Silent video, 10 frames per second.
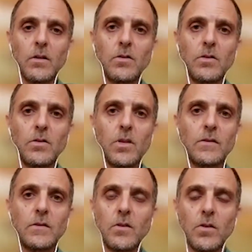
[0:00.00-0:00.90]
just
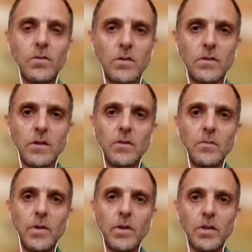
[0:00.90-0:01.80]
slaughtered and
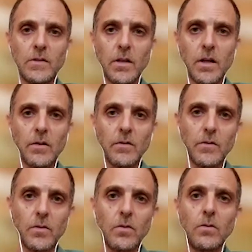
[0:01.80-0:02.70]
burned us alive. So